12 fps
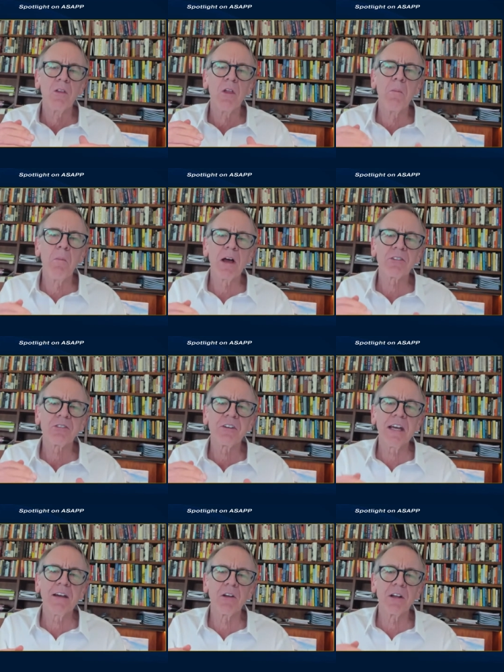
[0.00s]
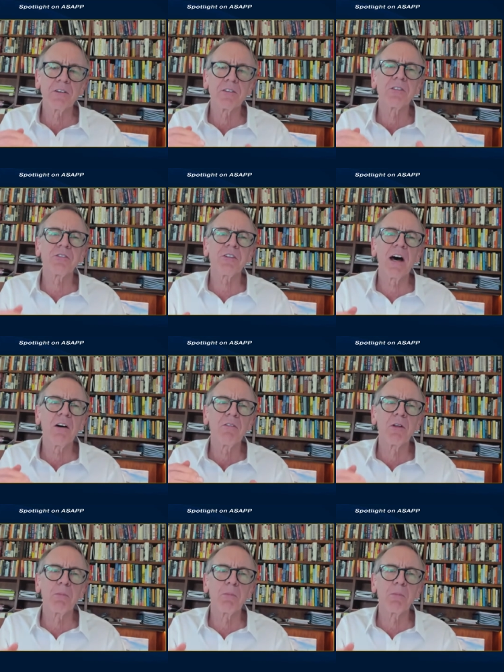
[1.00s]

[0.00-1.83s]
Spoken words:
the best talent to solve the